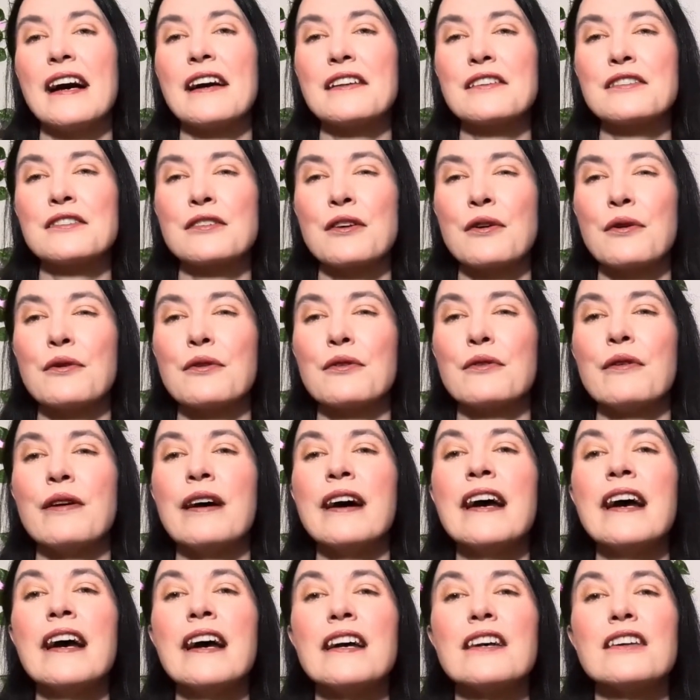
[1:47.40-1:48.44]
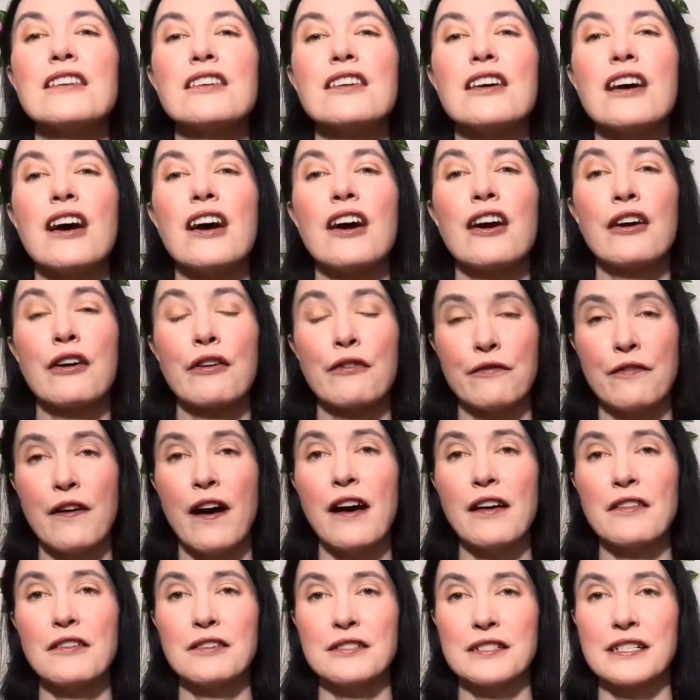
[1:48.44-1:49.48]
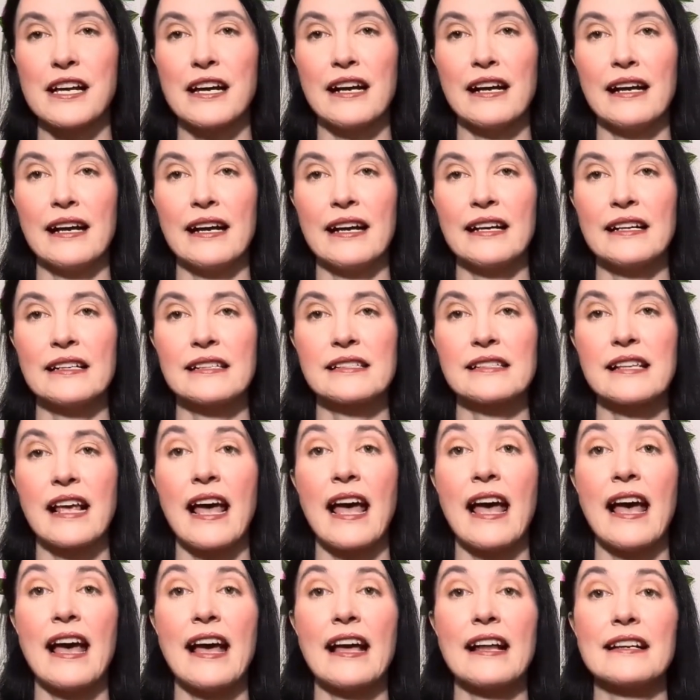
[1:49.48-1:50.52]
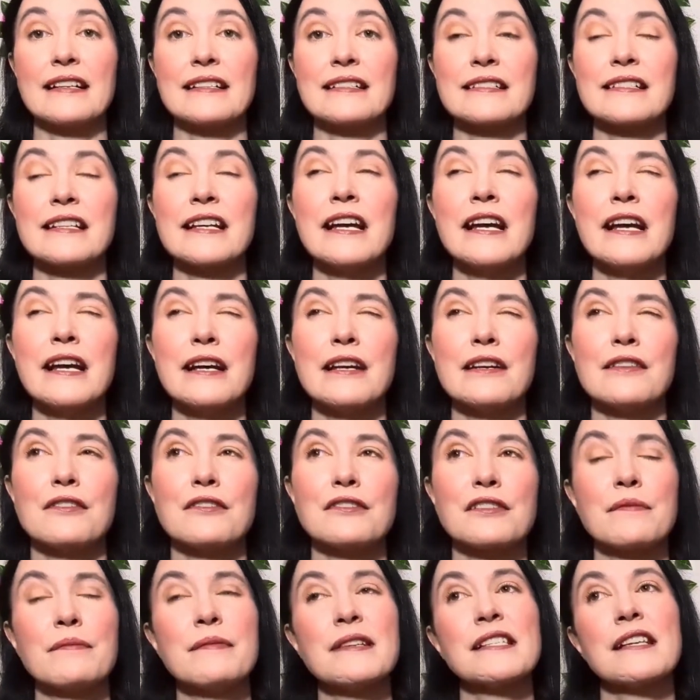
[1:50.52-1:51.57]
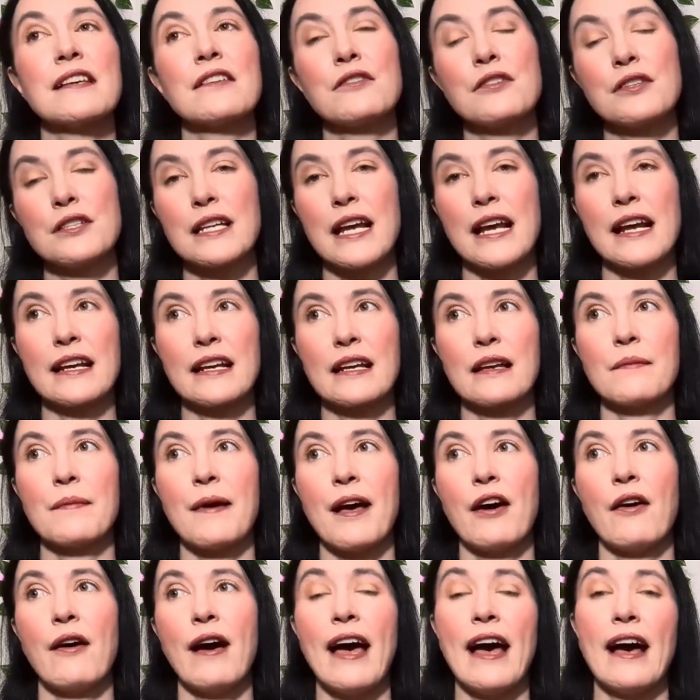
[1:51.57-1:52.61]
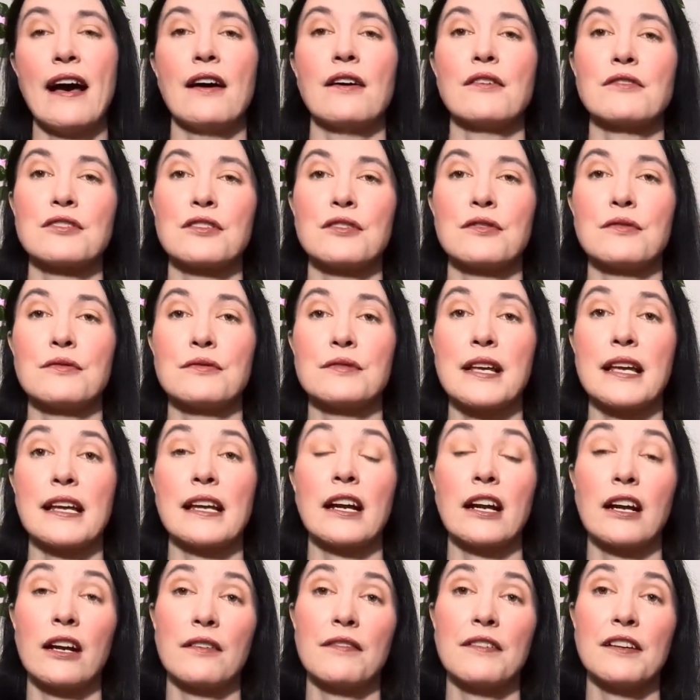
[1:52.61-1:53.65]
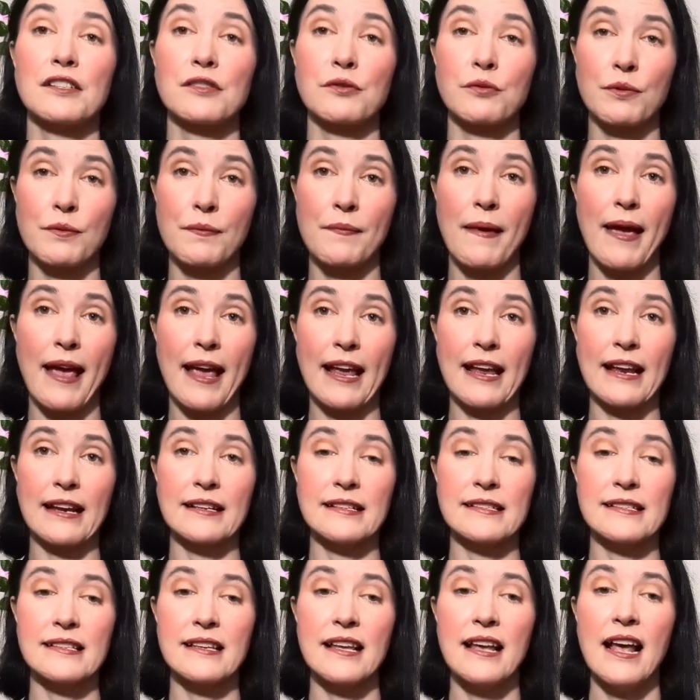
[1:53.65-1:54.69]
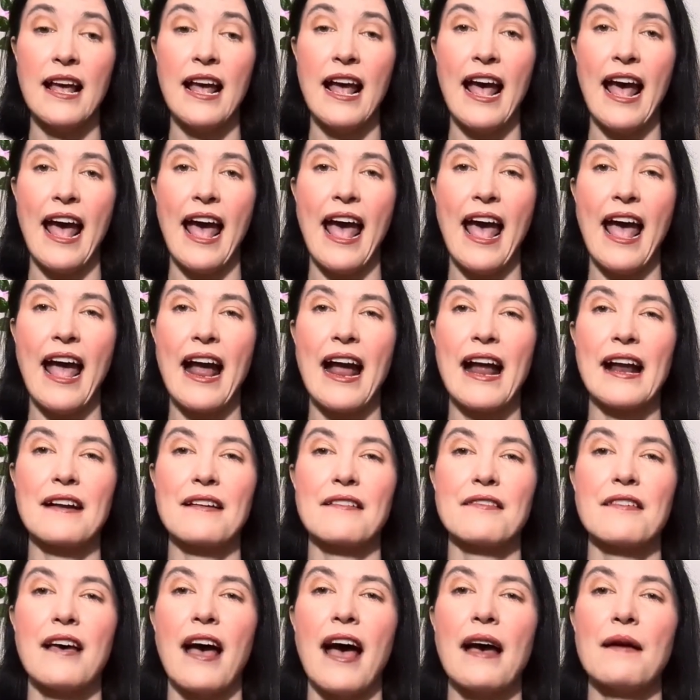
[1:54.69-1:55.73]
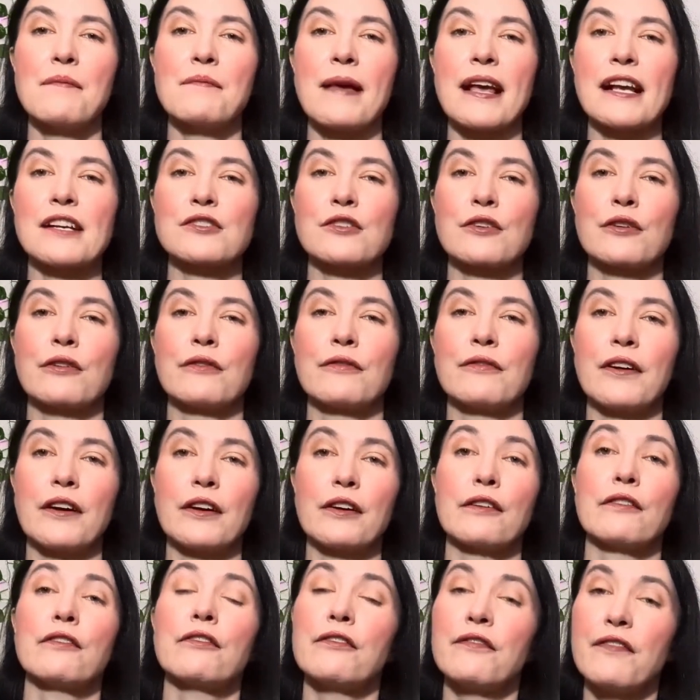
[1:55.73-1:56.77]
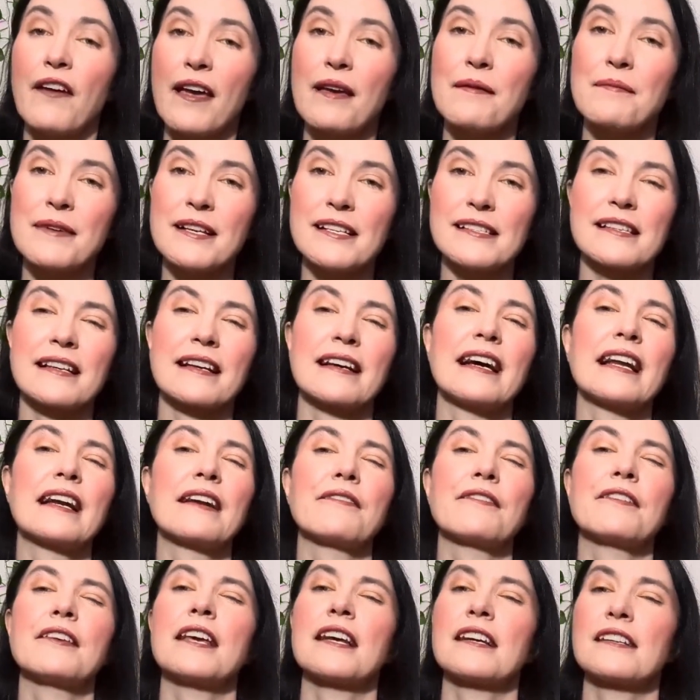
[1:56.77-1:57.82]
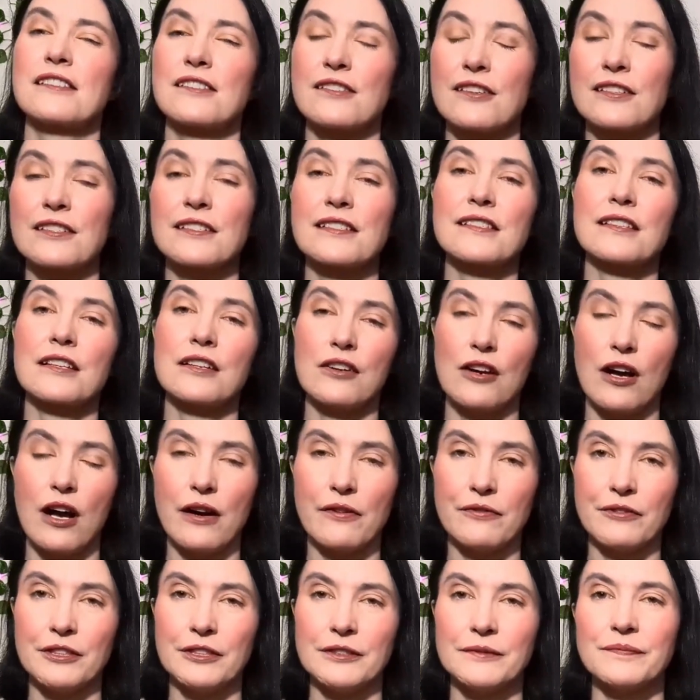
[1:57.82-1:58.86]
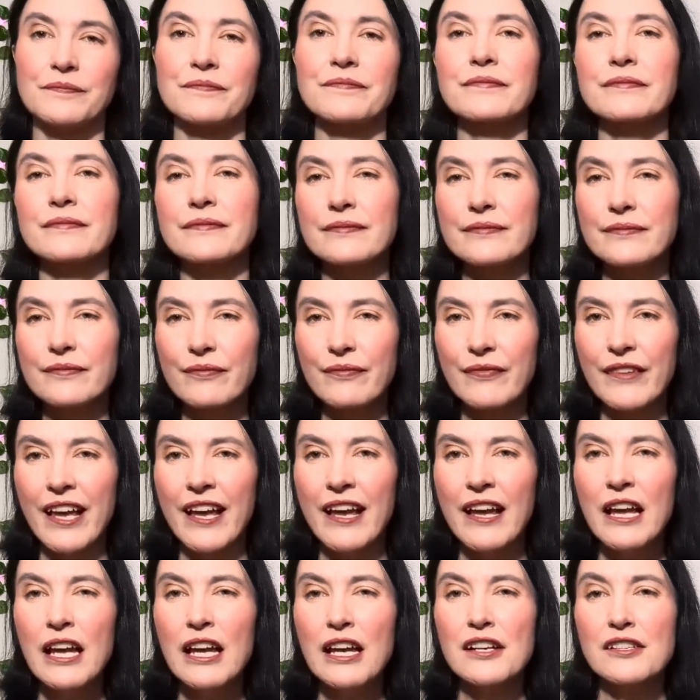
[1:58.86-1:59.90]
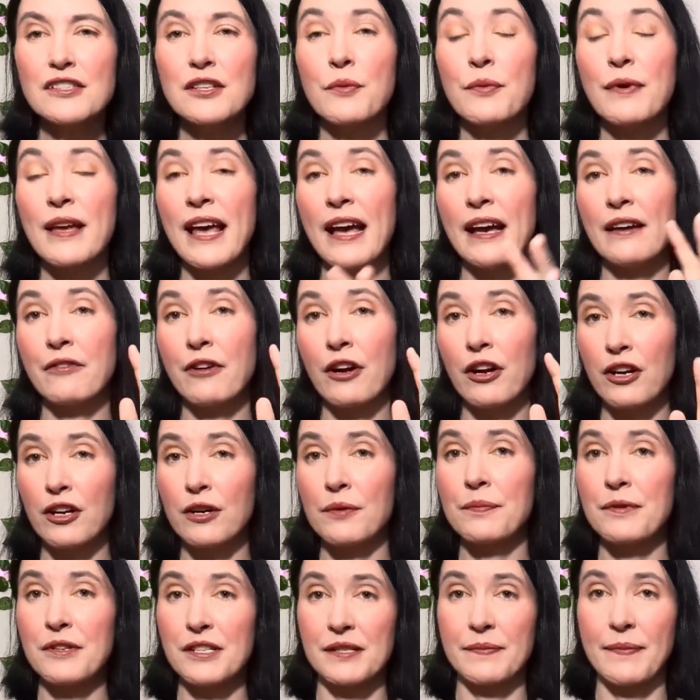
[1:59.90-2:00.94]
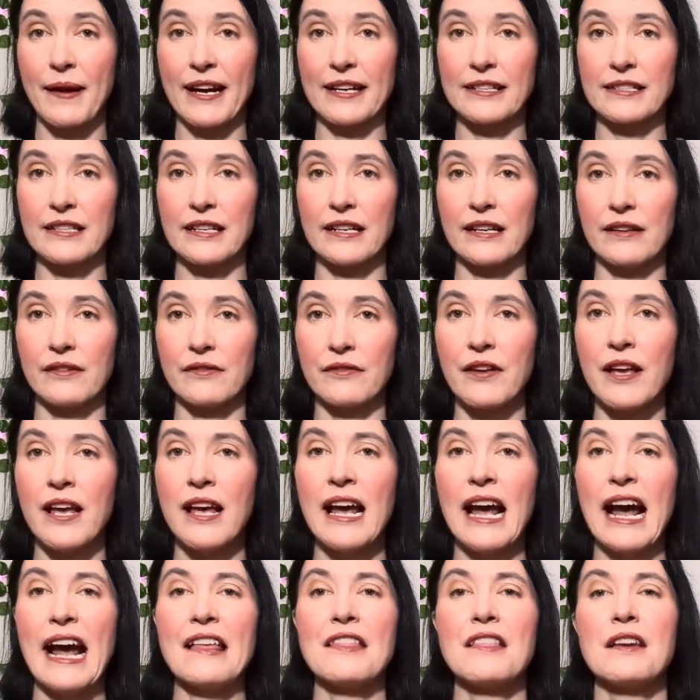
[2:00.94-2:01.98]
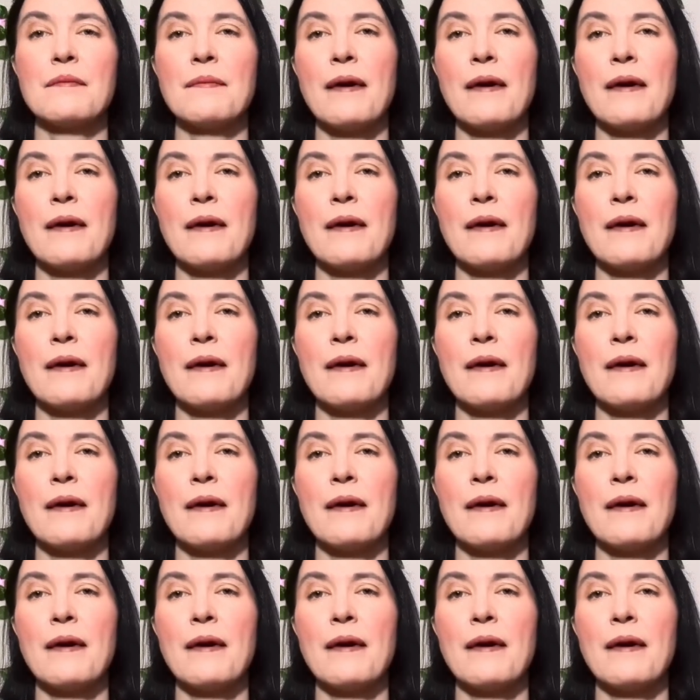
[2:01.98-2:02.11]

So her father dies, and there's a misunderstanding about how to take care of his remains, and that makes her very famous and kind of kickstarts the novel. So we have her perspective, and then